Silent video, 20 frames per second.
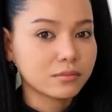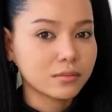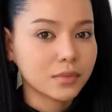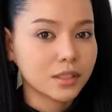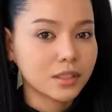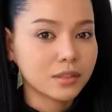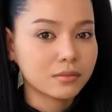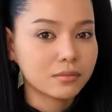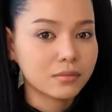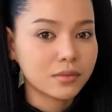
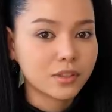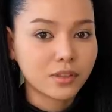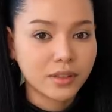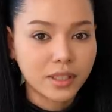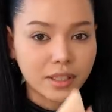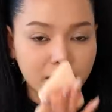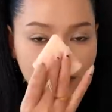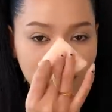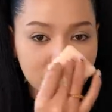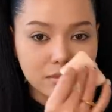And so
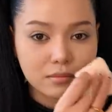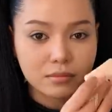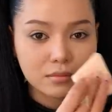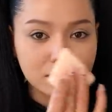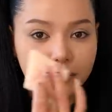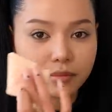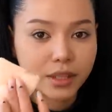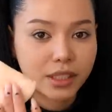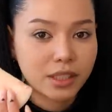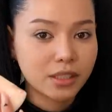like
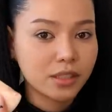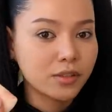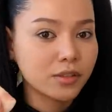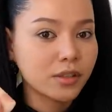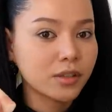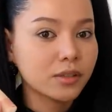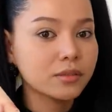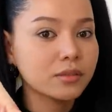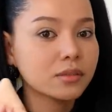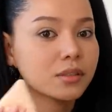my
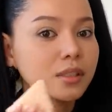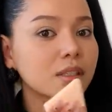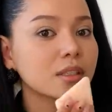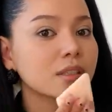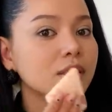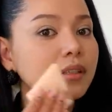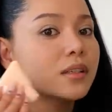T-zone,